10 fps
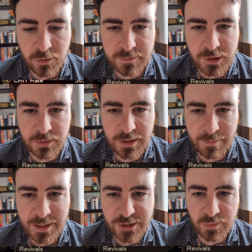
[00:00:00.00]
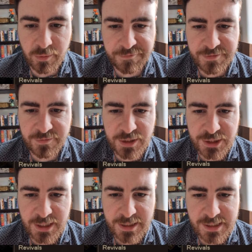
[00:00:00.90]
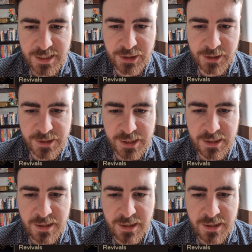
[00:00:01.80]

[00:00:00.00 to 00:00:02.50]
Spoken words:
to that maximum of 50 stacks. As you can see,